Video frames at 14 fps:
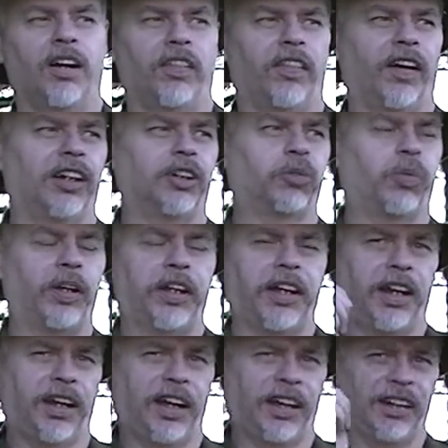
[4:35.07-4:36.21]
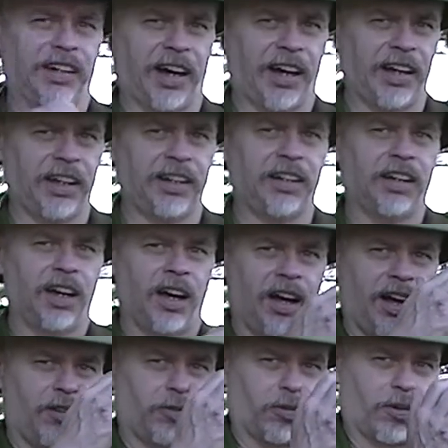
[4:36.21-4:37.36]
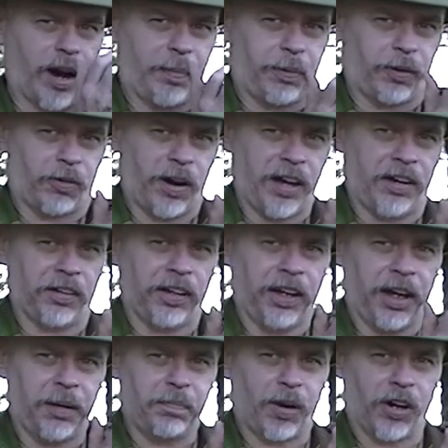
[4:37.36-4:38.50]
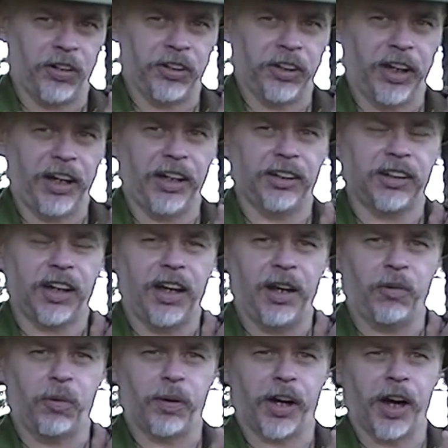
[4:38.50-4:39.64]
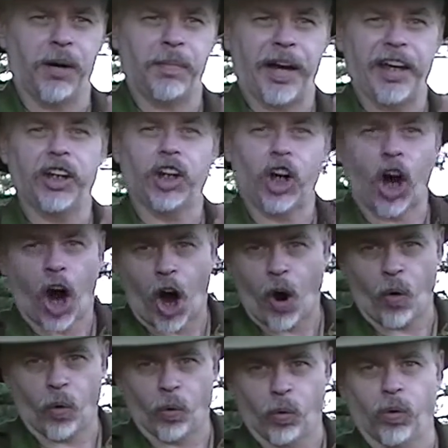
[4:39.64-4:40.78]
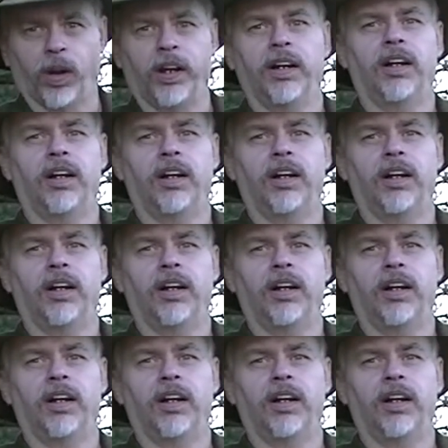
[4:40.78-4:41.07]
Thus, we can ignite it, wrap it around in a bird's nest, and it will become a coal.